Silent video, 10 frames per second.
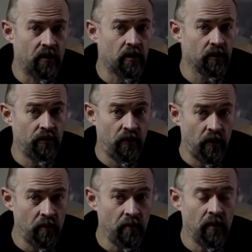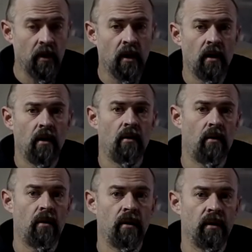confirm
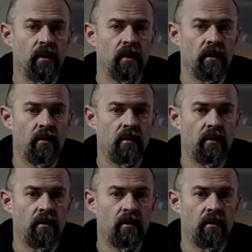or